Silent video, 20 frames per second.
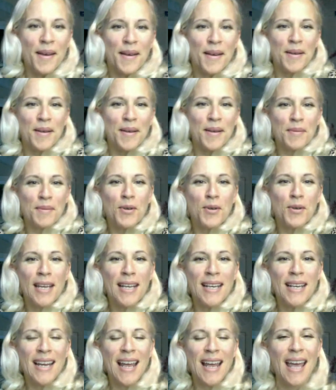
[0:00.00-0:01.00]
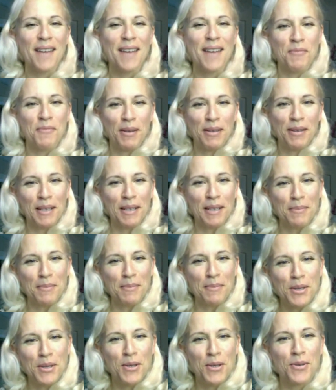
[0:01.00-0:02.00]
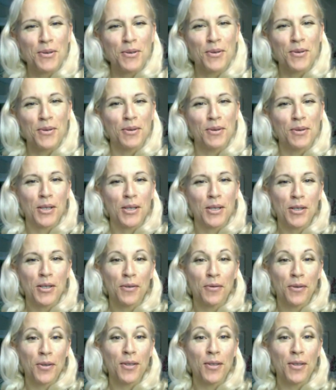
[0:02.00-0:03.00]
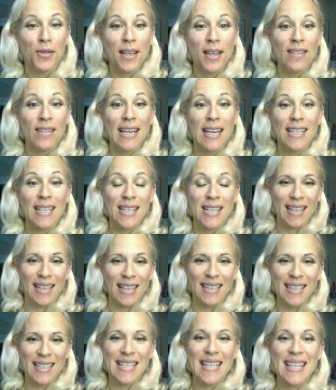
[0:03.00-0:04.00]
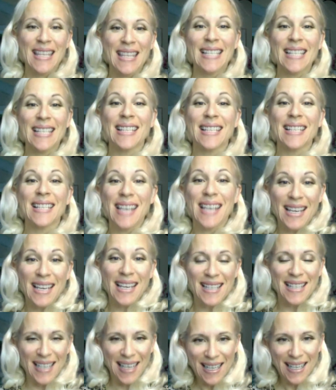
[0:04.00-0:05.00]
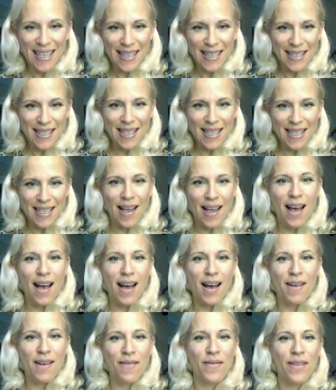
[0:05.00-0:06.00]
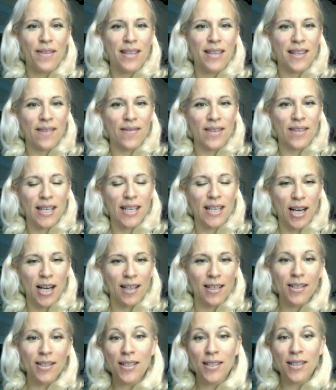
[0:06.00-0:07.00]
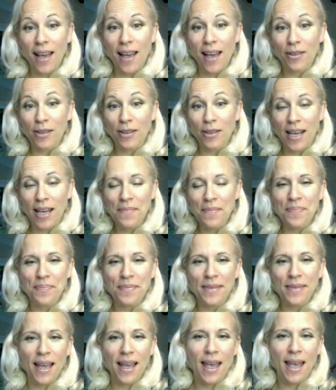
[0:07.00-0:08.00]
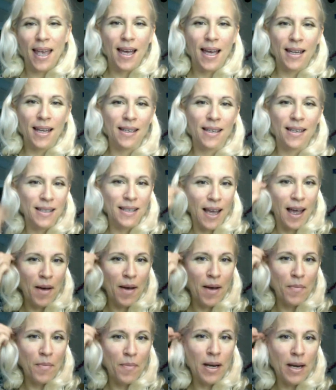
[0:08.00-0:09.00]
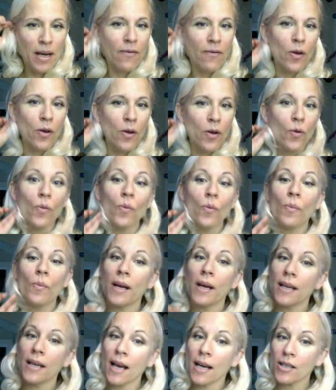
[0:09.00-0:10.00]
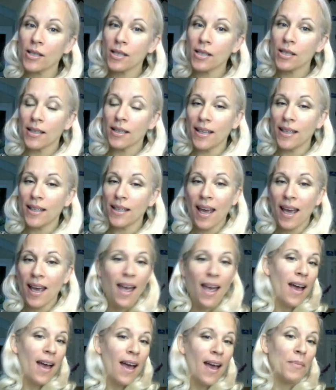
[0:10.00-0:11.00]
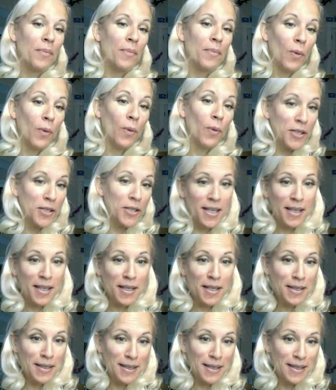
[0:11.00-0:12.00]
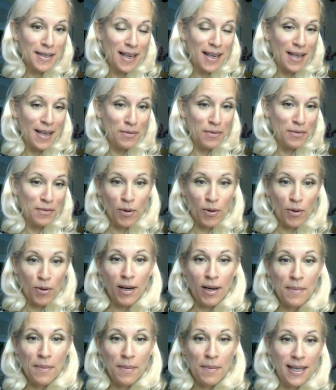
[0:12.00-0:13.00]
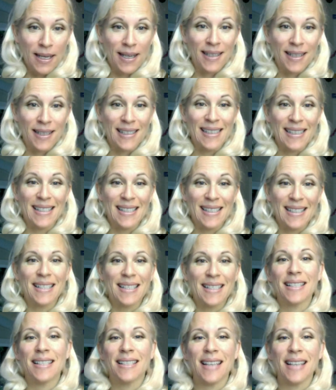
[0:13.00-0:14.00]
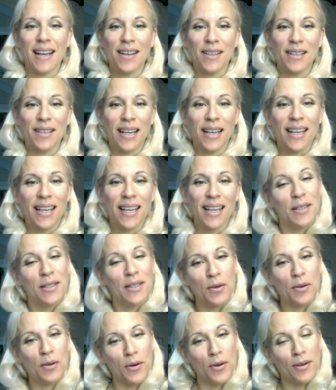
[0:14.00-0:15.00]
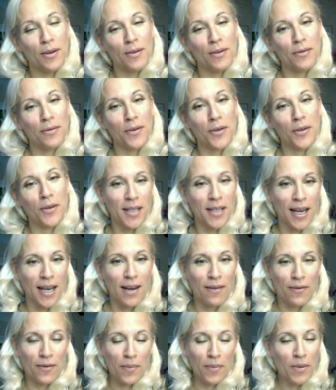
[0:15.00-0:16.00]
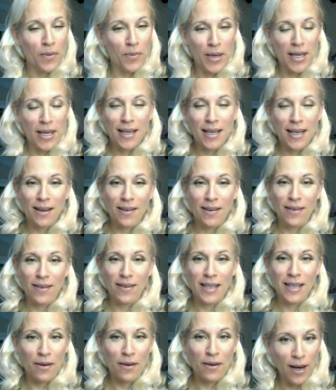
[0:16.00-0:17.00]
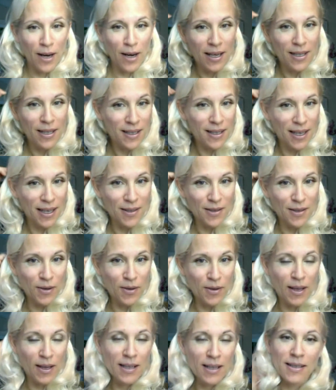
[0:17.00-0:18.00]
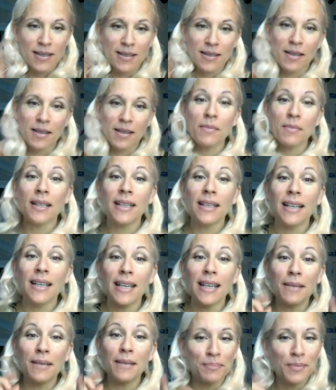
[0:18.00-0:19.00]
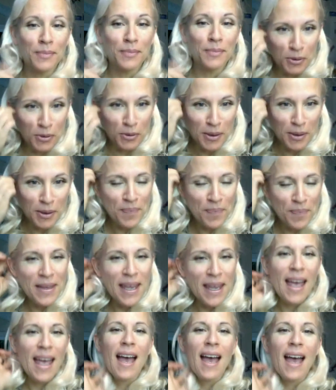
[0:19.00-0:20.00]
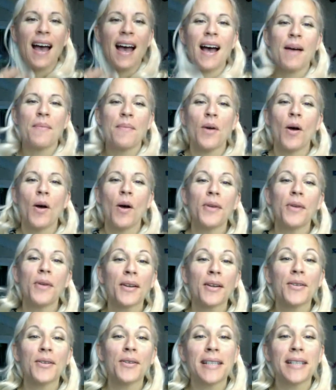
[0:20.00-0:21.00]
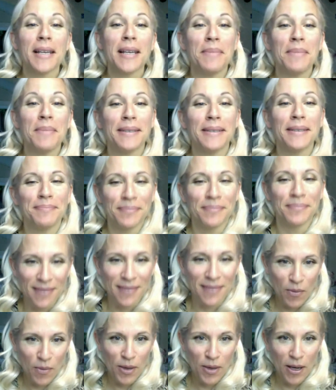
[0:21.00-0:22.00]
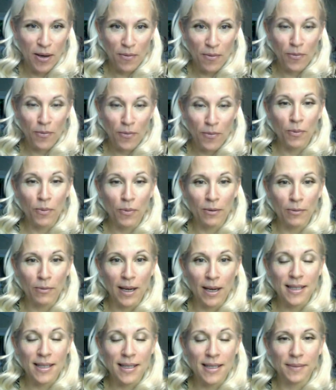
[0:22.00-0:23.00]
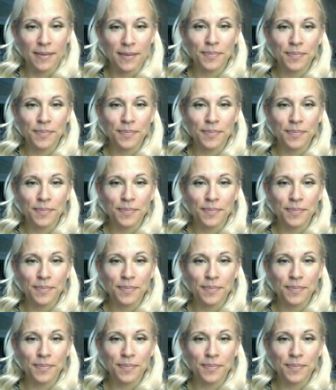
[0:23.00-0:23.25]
Good morning and welcome to the Return to Food 7-Day Challenge. This is day 6 of the 7-Day Challenge, Saturday. And many of you might actually be watching this as a recording because Saturday is your first day from the week of a day of rest. And so that's completely cool. I hope you had a good sleep in. I hope you were well rested.